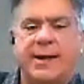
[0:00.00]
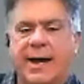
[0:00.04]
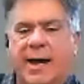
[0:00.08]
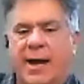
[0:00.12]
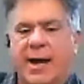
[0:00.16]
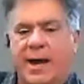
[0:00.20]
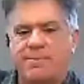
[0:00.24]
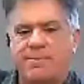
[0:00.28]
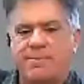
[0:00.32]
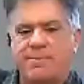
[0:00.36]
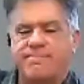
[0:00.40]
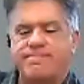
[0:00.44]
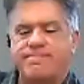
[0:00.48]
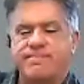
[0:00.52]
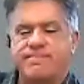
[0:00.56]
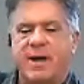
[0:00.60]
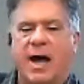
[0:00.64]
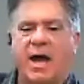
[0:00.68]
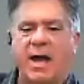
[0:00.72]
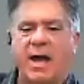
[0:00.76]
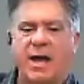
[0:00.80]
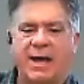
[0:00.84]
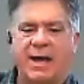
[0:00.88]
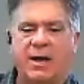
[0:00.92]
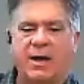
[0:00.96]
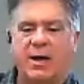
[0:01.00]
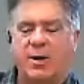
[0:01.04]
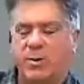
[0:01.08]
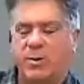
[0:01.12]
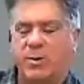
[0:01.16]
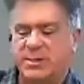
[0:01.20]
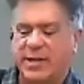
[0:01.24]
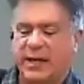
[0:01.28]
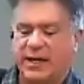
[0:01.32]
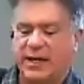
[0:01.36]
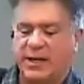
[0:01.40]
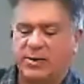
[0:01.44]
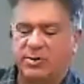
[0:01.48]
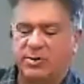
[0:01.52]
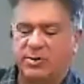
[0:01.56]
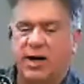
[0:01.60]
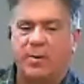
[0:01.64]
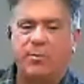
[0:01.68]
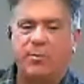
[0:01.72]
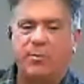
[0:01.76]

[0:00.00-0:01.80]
I always like to